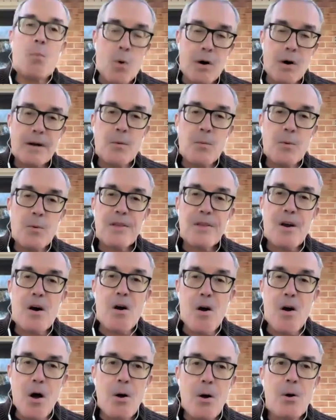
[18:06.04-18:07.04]
are working with
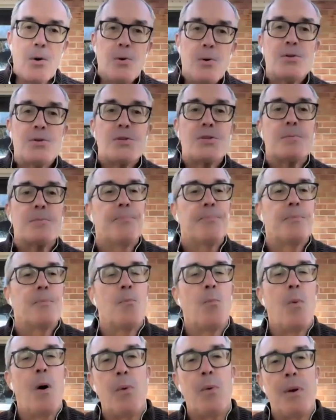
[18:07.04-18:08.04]
our hose,
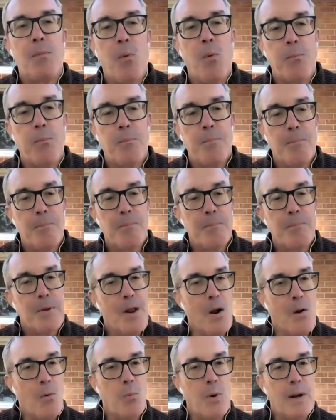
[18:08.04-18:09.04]
what we,
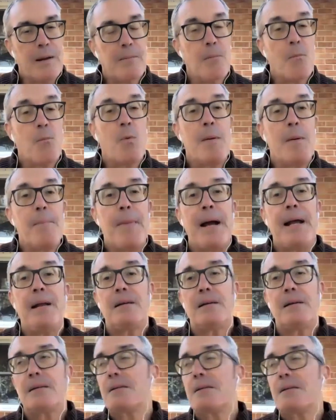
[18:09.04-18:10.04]
you know, we, we
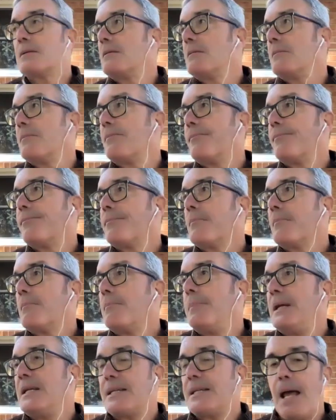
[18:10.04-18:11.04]
might
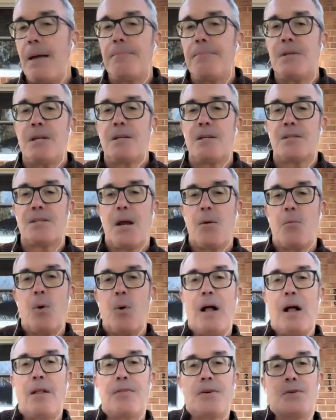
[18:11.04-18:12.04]
be tempted to say,
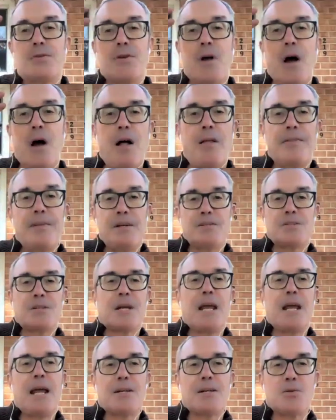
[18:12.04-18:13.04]
well, there's all these
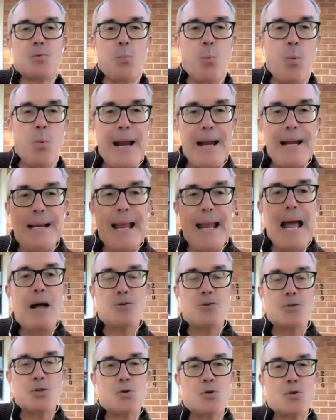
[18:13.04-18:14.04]
kinks way
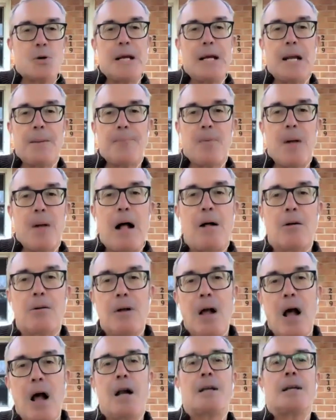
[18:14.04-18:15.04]
downstream.
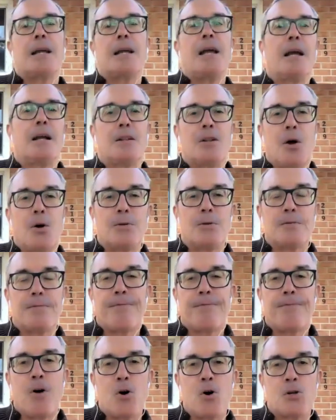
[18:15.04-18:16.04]
I'll unkink
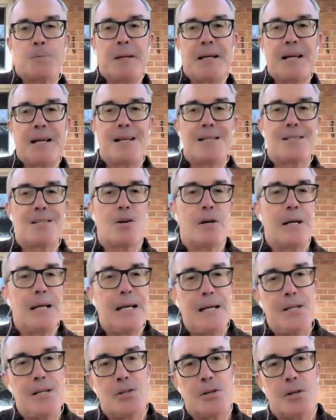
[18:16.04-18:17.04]
those first because they're
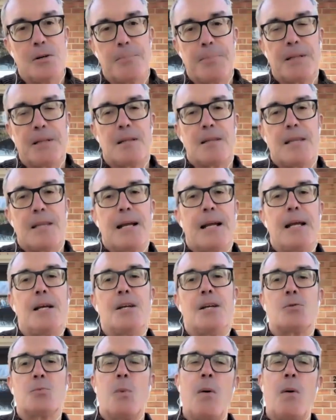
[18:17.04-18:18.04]
easier. But the thing
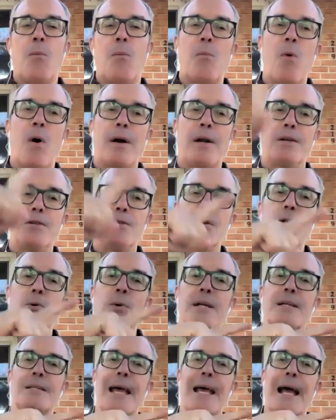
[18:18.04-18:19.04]
is, what we want to
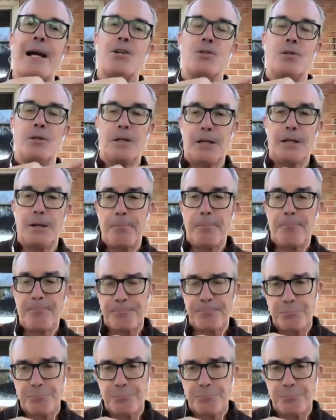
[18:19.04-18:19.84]
do is actually